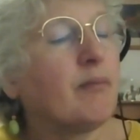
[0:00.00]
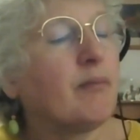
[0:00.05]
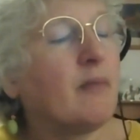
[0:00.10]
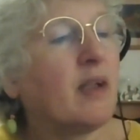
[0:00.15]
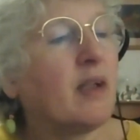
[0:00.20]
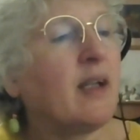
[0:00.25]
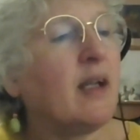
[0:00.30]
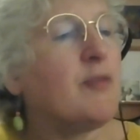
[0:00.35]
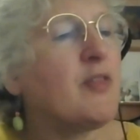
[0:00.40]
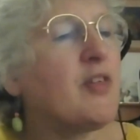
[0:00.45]
I
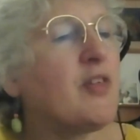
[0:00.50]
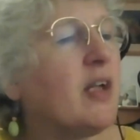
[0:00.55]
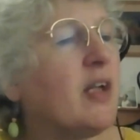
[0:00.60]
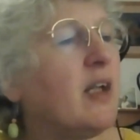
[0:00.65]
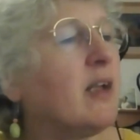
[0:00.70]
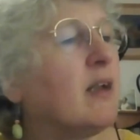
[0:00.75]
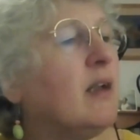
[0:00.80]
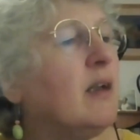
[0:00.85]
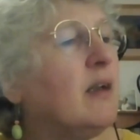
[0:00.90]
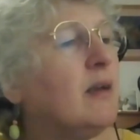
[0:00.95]
kept
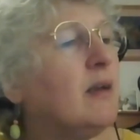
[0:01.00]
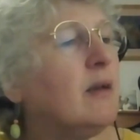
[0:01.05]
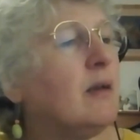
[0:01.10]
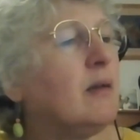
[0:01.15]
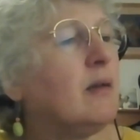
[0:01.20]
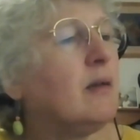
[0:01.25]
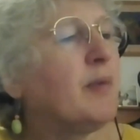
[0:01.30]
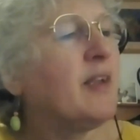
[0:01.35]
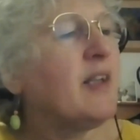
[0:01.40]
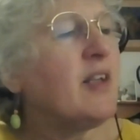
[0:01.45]
saying,
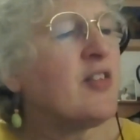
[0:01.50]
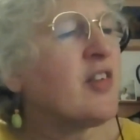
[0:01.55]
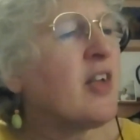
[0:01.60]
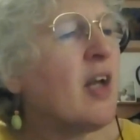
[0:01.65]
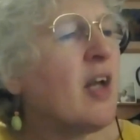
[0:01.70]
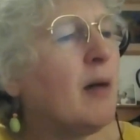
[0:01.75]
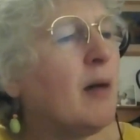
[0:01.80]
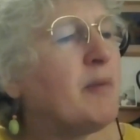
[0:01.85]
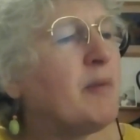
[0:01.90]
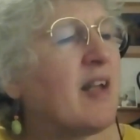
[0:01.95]
but this
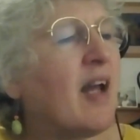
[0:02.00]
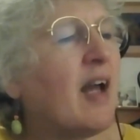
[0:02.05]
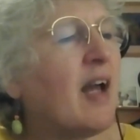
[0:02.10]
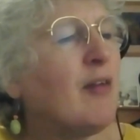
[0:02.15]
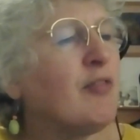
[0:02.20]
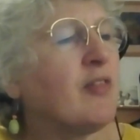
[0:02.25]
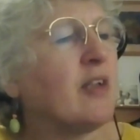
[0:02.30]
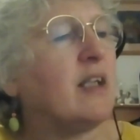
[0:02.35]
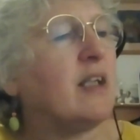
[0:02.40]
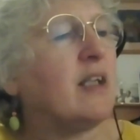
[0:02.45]
can't be
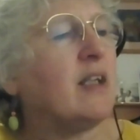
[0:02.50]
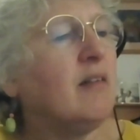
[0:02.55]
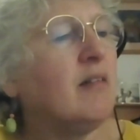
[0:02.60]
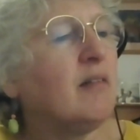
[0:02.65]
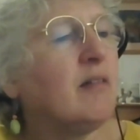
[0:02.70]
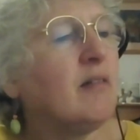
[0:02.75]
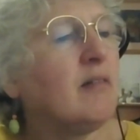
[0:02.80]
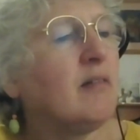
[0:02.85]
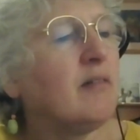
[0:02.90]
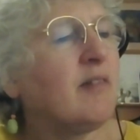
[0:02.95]
Daphne.
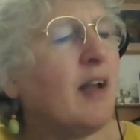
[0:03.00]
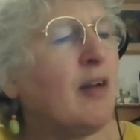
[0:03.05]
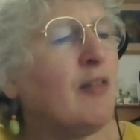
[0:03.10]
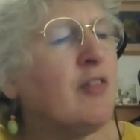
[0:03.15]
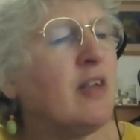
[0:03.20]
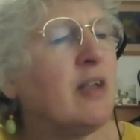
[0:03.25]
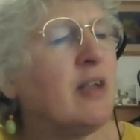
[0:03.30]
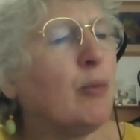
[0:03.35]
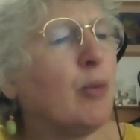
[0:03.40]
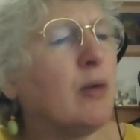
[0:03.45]

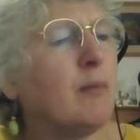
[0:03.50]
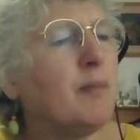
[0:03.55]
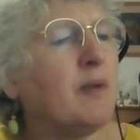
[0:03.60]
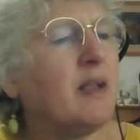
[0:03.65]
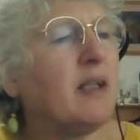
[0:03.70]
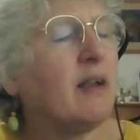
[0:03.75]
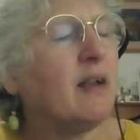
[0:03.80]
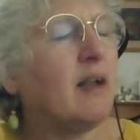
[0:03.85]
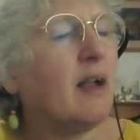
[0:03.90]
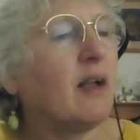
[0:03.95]
Daphne wouldn't
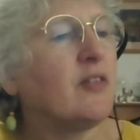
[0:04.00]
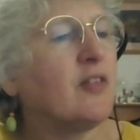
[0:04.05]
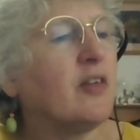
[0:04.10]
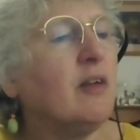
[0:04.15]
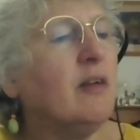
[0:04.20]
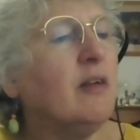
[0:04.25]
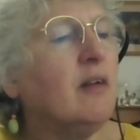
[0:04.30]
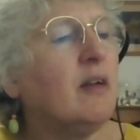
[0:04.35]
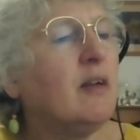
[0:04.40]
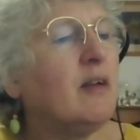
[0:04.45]
be in London.